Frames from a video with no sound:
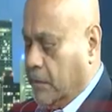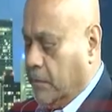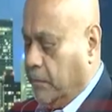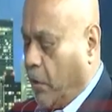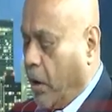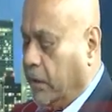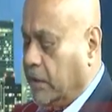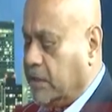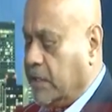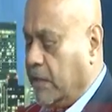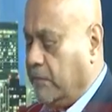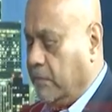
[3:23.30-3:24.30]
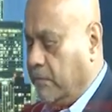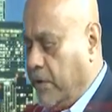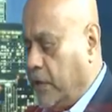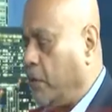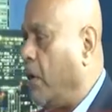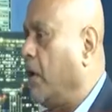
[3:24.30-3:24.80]
products that we
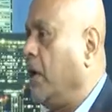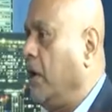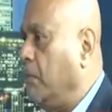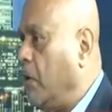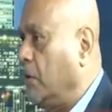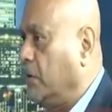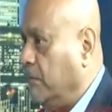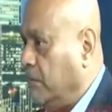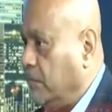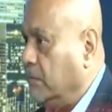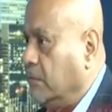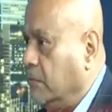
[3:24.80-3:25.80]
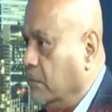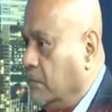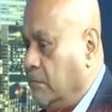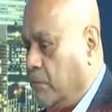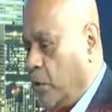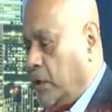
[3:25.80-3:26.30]
are talking about,
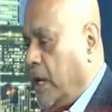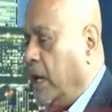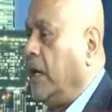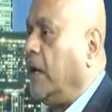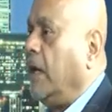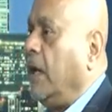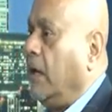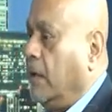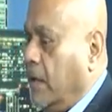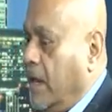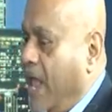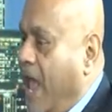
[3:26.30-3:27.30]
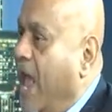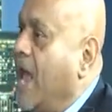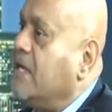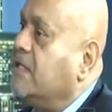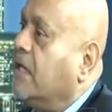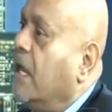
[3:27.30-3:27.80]
what Canada
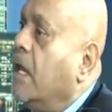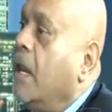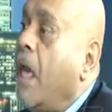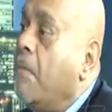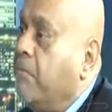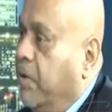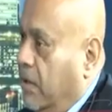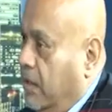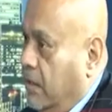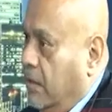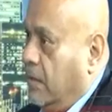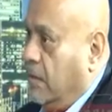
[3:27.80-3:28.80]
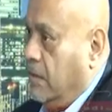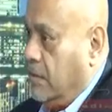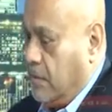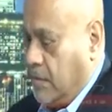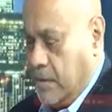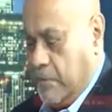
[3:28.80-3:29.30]
has in ample,
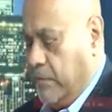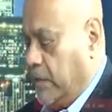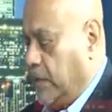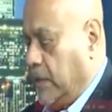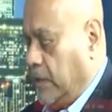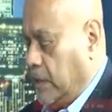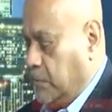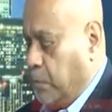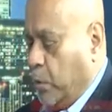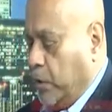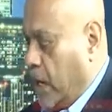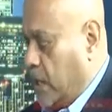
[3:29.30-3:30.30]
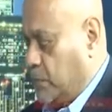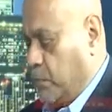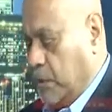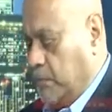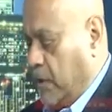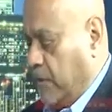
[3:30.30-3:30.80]
whether it is potash,
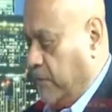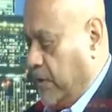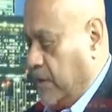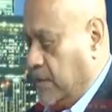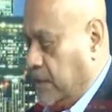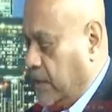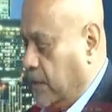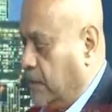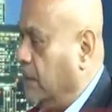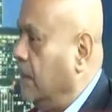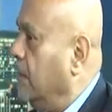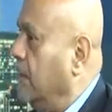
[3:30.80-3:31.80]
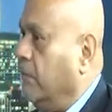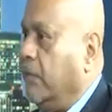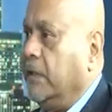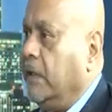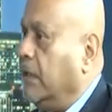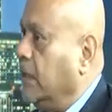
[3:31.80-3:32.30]
what my friend said,
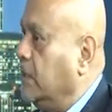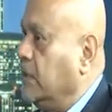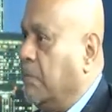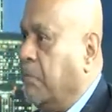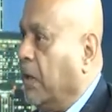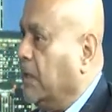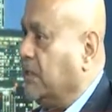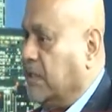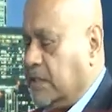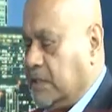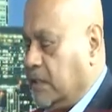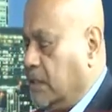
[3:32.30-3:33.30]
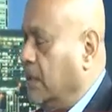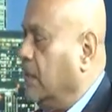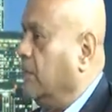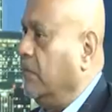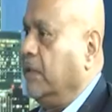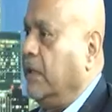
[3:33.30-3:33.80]
whether it is the pulses,
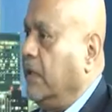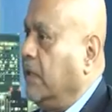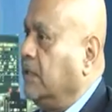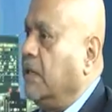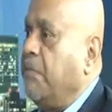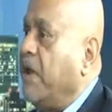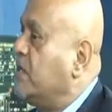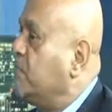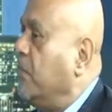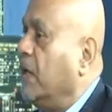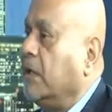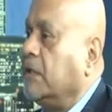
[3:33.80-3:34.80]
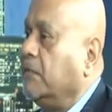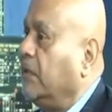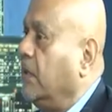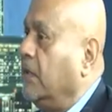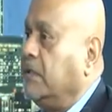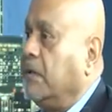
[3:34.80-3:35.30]
whether it is the base metals,
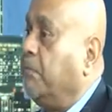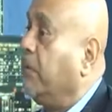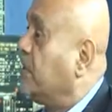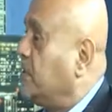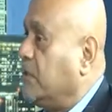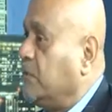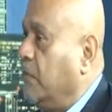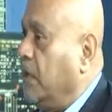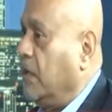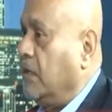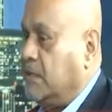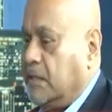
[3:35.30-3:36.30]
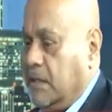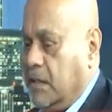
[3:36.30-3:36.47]
whether it's the precious metals,